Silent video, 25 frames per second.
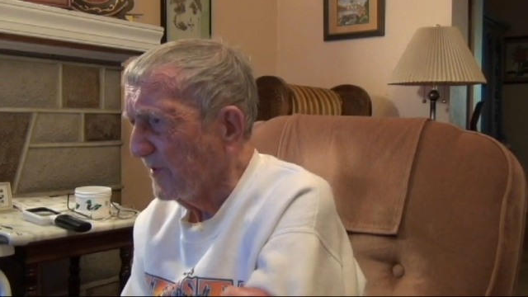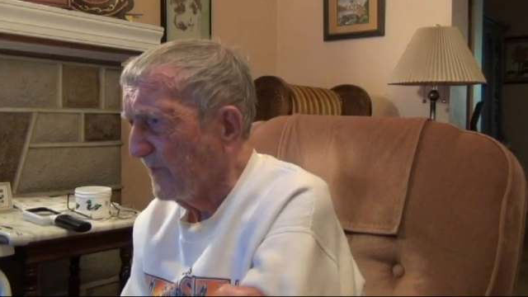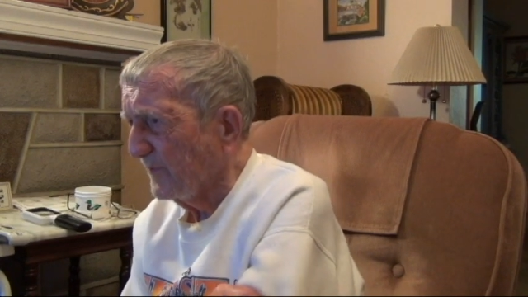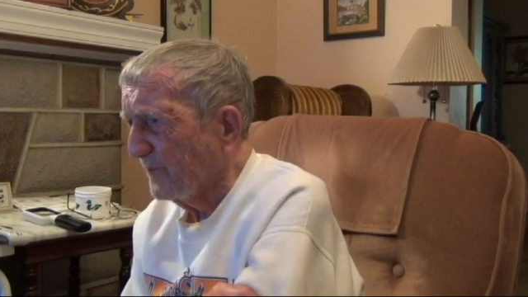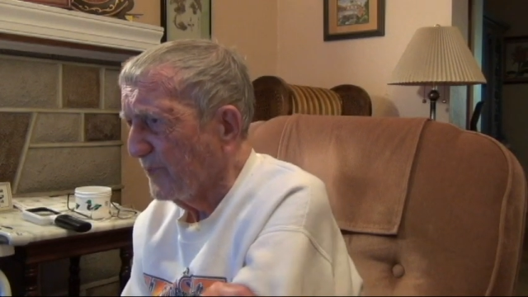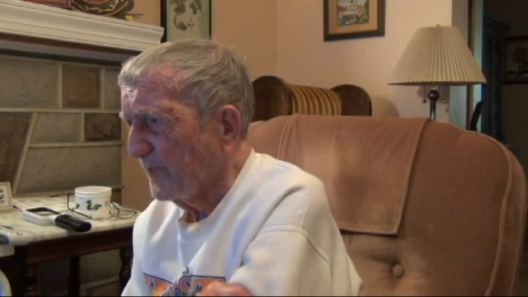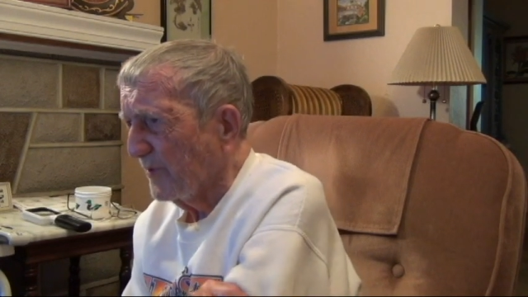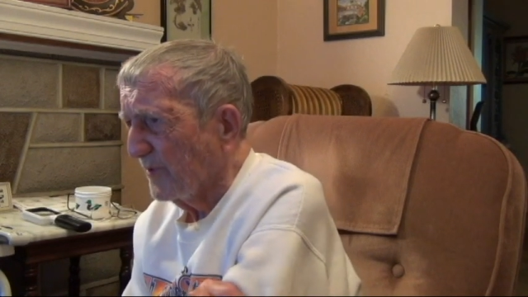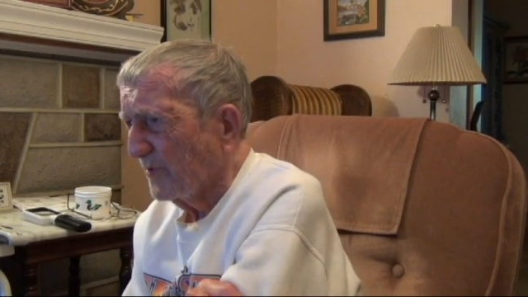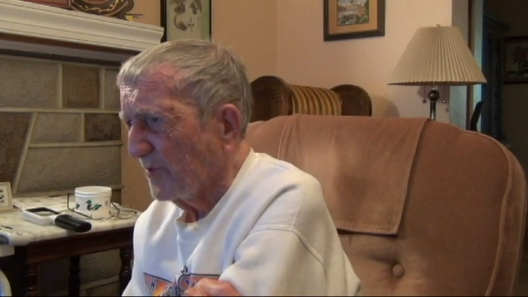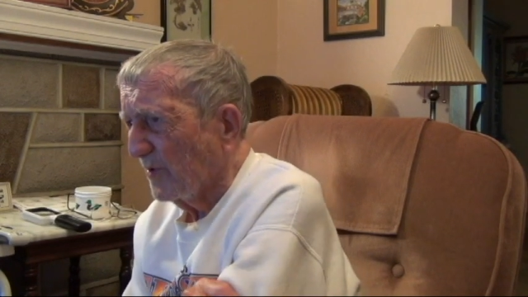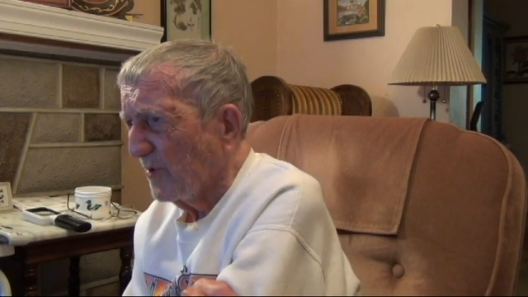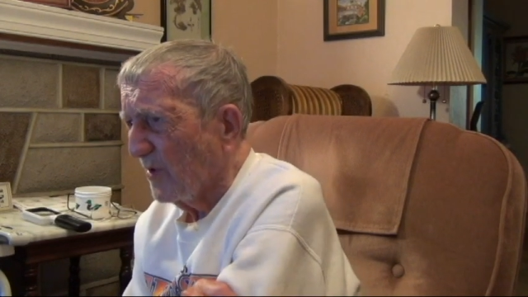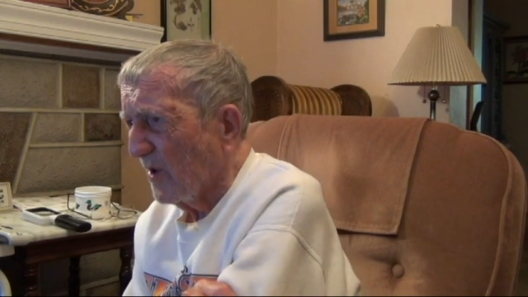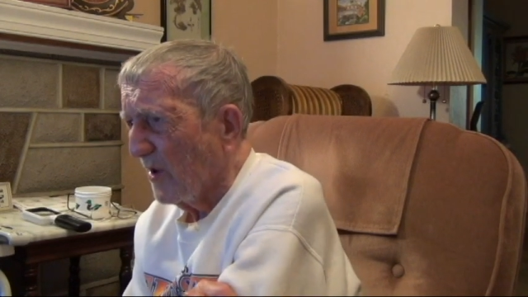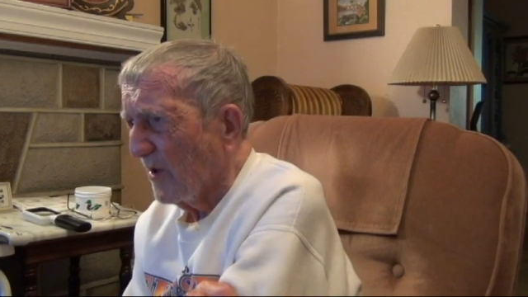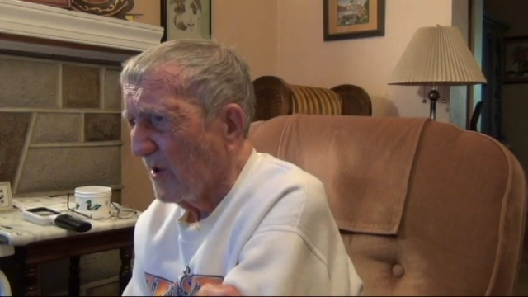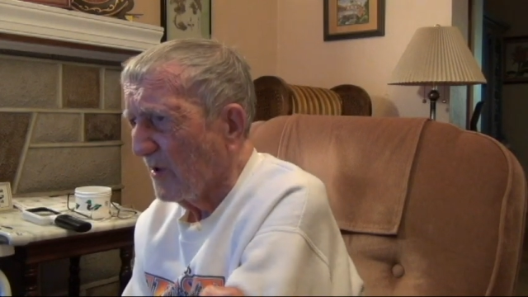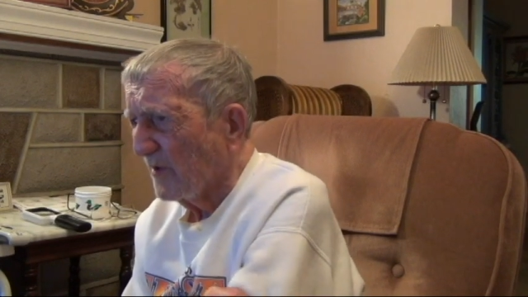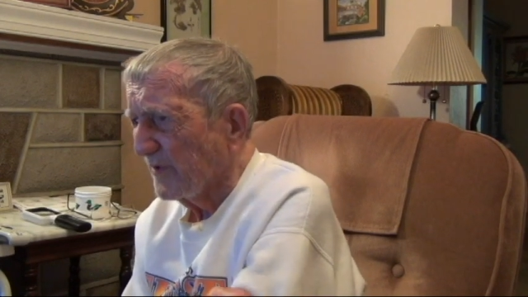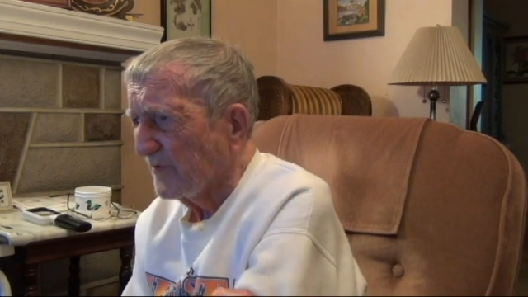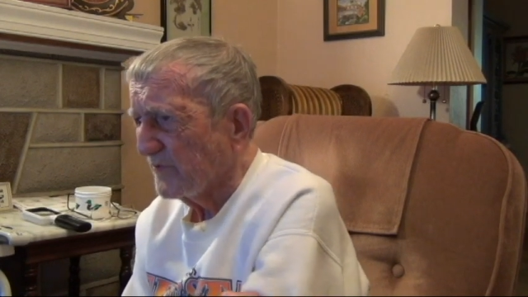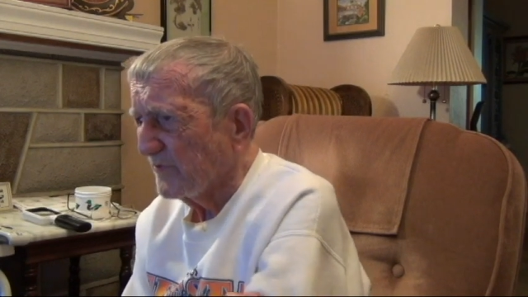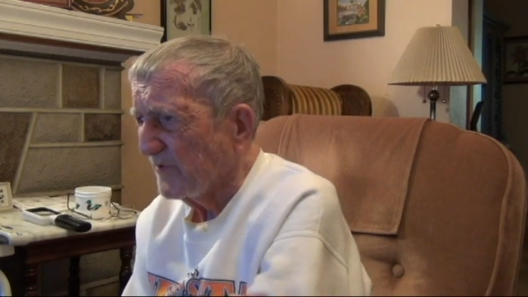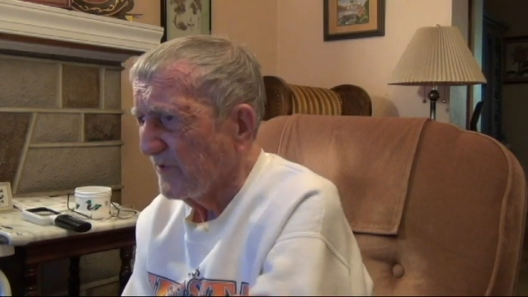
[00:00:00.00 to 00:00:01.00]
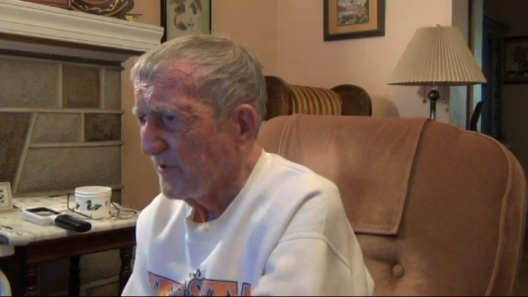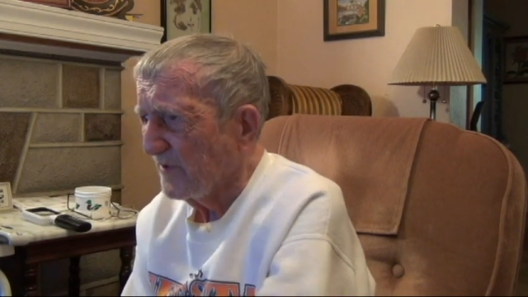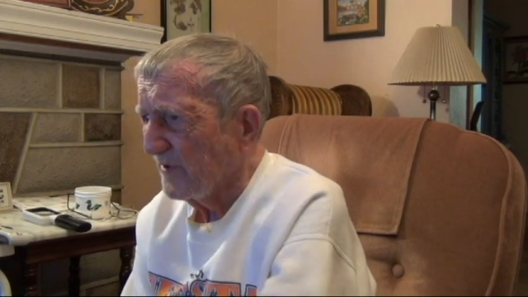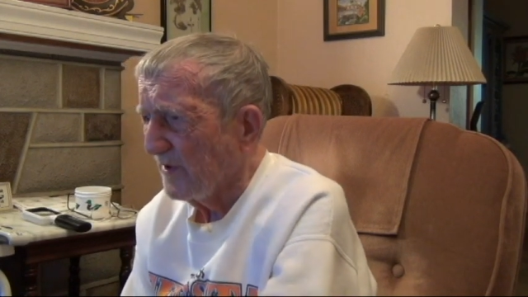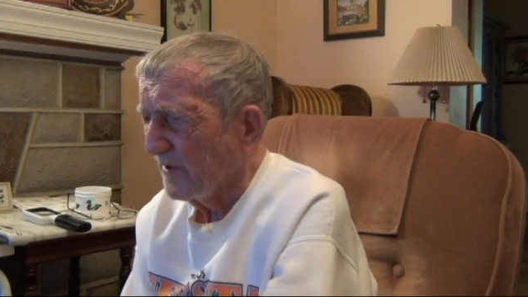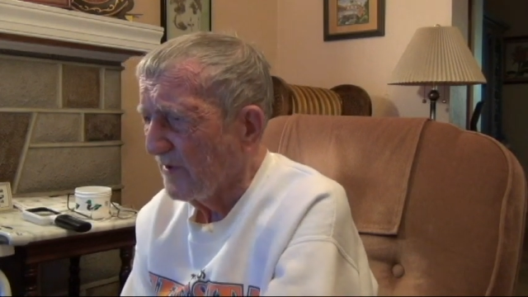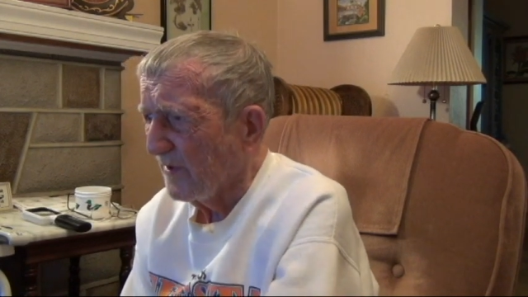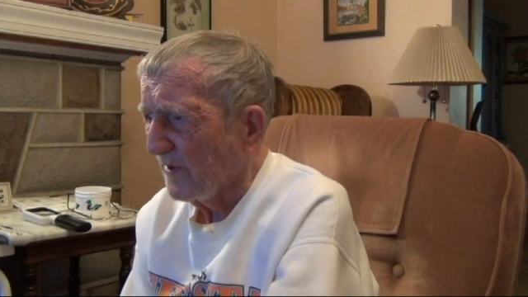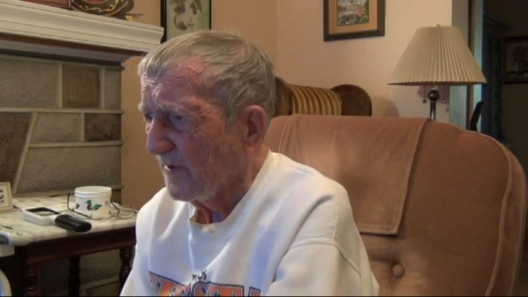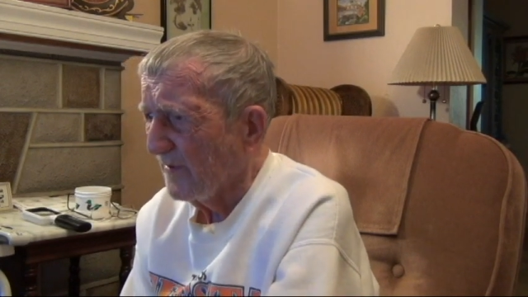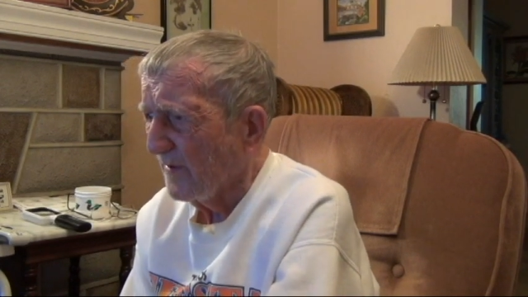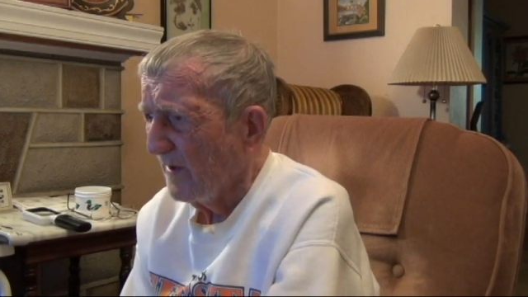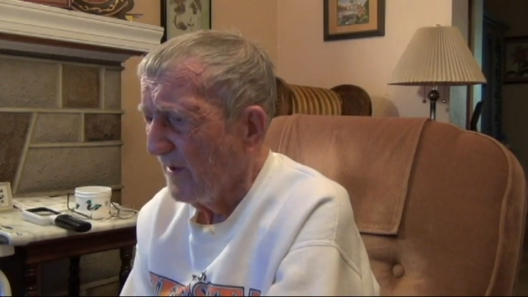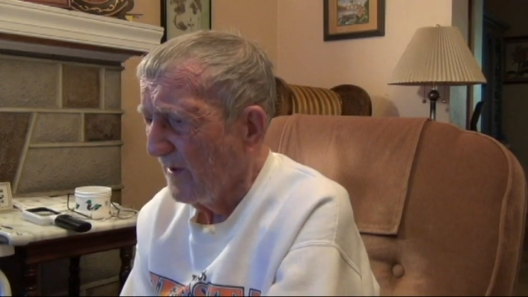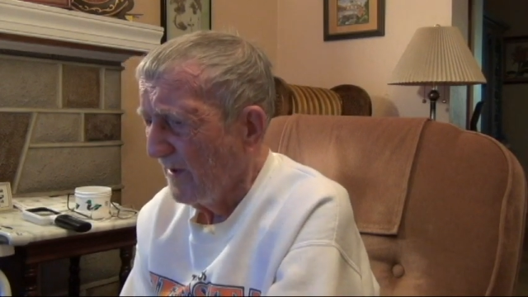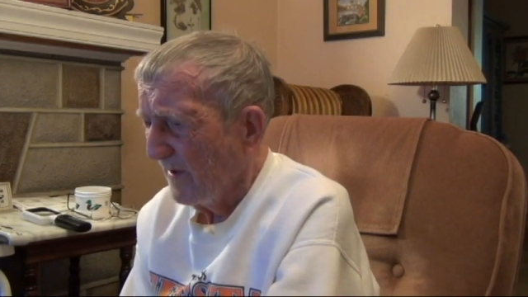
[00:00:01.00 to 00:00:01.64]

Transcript: They put logs in there.